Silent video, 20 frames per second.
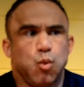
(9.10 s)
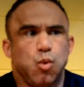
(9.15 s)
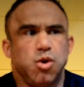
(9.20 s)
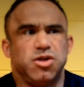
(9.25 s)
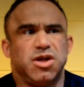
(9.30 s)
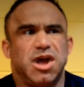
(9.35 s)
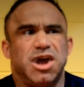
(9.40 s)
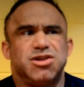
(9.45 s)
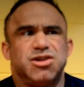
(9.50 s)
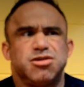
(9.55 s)

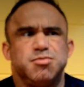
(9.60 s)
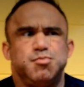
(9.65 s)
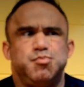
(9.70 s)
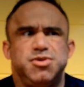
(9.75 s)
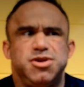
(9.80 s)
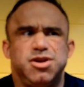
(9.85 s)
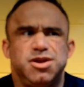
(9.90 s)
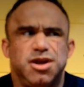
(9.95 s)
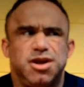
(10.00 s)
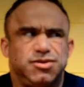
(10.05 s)
I
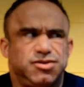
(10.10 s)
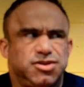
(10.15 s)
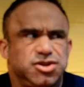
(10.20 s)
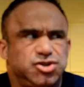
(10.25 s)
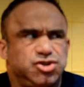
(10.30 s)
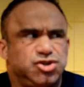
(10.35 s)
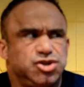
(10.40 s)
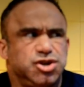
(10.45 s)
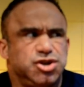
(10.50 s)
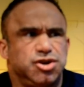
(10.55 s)
compete at
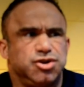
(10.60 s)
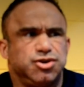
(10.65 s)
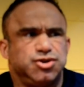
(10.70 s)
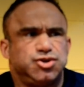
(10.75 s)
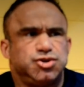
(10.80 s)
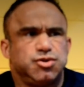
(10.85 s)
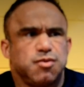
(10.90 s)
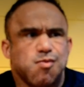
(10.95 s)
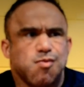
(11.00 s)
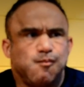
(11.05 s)
this year's
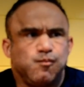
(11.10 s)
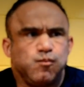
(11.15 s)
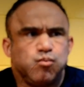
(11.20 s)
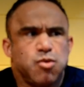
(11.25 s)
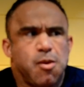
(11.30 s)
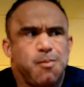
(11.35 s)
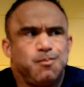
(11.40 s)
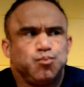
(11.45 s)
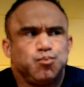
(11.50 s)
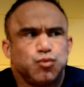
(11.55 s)

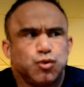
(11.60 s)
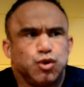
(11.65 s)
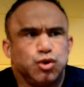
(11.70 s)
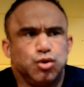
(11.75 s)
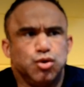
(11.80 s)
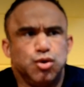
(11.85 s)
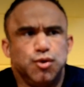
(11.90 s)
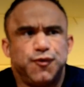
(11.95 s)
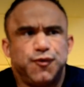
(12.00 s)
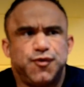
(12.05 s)

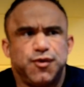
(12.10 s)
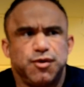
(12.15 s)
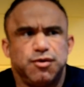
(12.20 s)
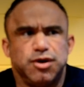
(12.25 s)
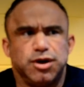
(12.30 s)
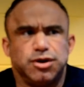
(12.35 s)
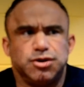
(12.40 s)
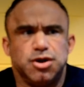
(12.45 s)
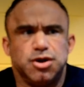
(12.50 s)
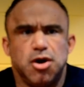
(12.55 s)
Lou
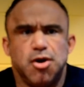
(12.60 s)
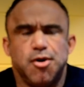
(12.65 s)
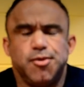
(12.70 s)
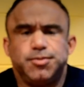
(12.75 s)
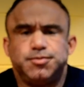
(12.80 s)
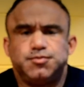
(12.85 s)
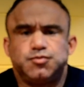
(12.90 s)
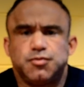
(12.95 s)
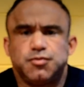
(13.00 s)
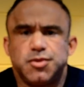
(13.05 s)
Ferrigno
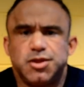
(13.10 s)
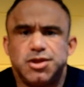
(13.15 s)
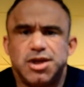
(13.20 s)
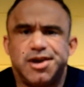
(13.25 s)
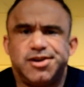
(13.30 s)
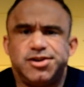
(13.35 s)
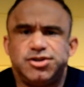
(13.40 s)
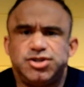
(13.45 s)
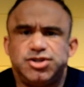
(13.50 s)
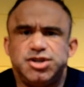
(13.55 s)

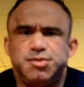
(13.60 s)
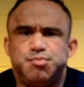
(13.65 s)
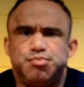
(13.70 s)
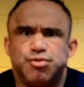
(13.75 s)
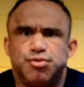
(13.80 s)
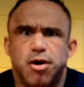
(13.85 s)
Legacy Pro.